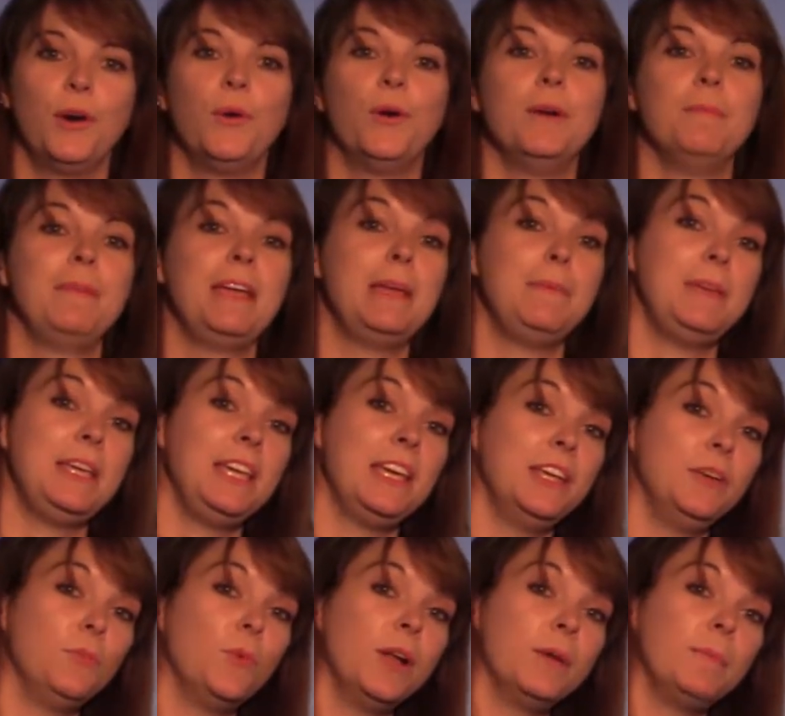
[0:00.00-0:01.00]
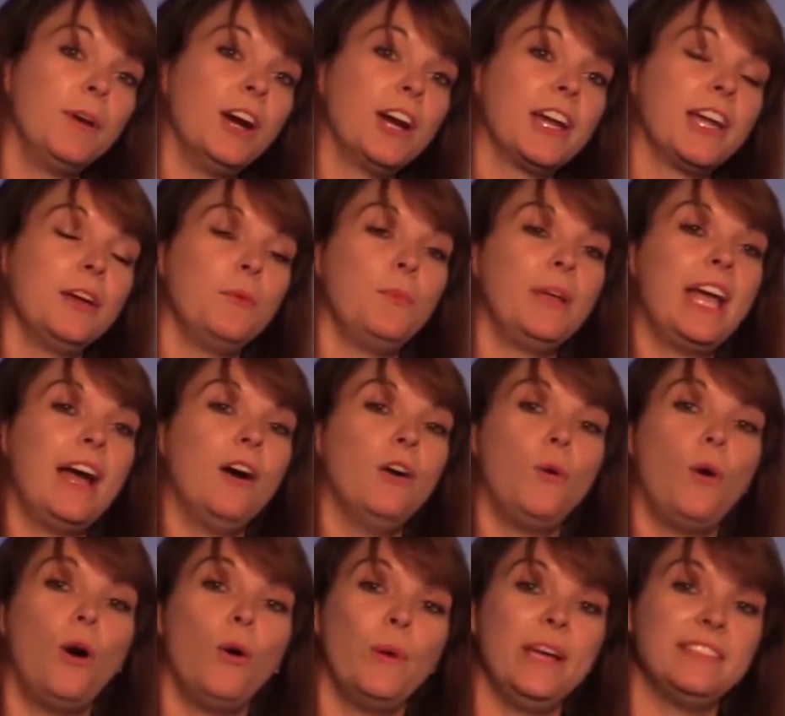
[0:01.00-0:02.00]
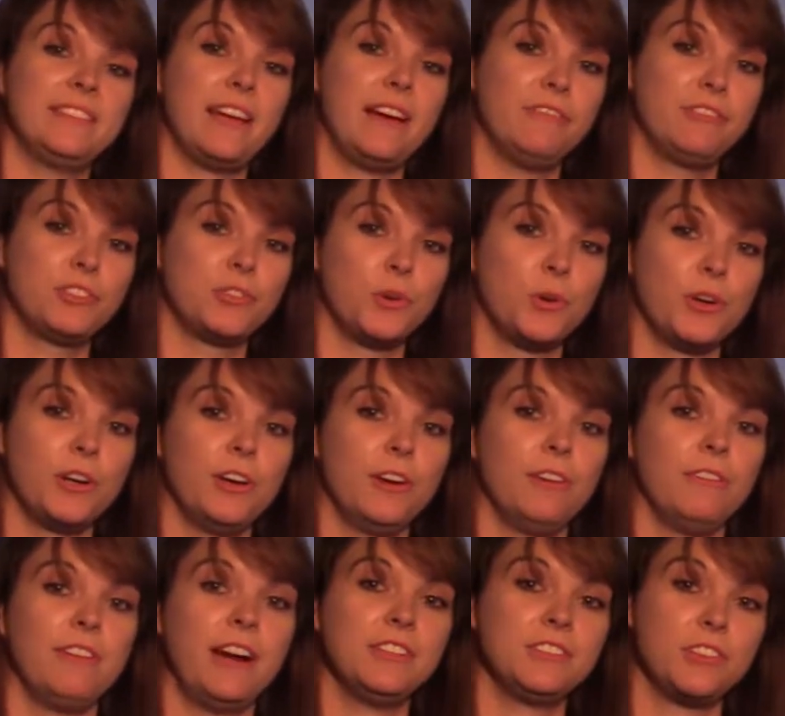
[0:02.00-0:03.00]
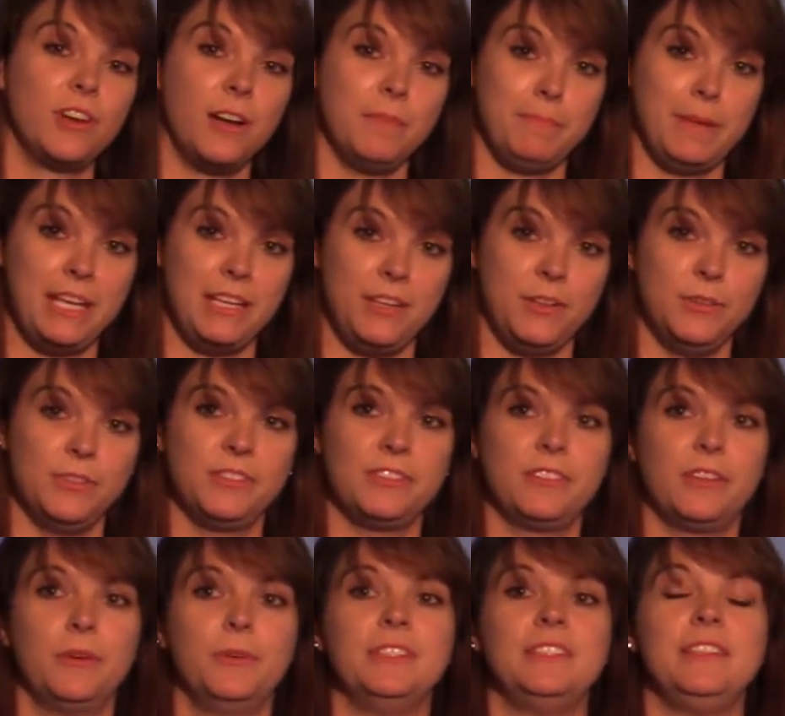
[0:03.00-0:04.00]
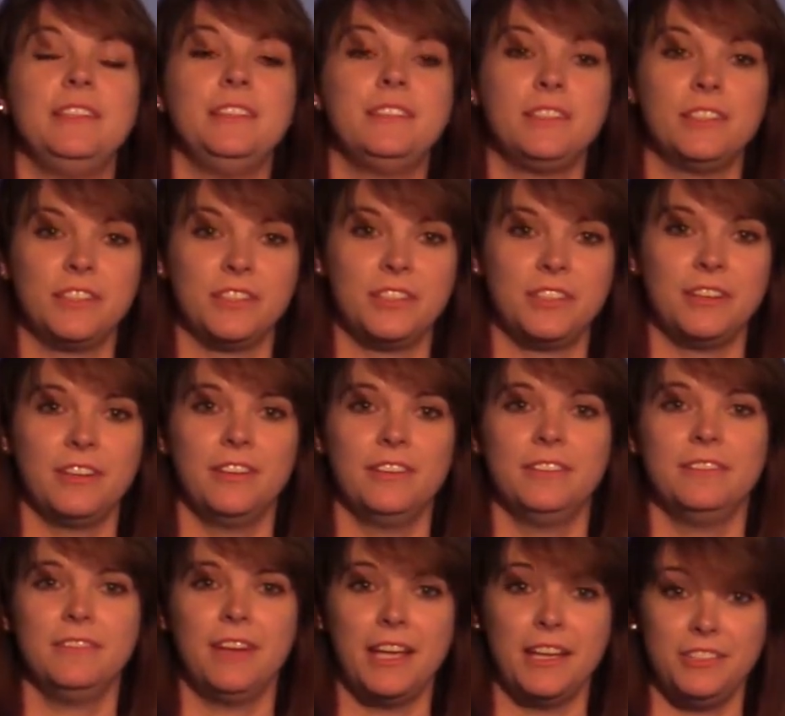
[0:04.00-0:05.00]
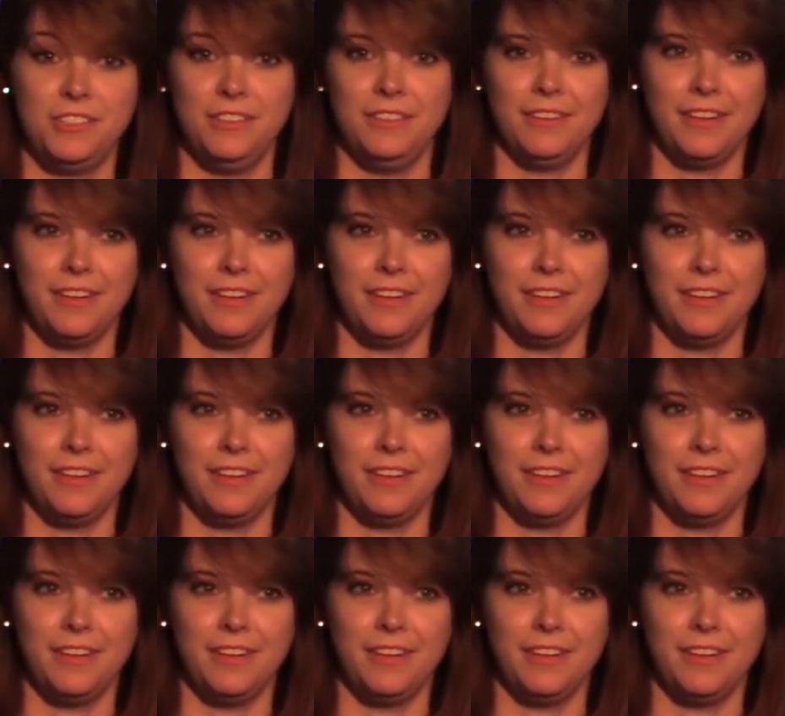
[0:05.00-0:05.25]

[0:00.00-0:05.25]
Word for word: or maybe in one market we ha always have shorter restaurant menus, so it's easier to uh,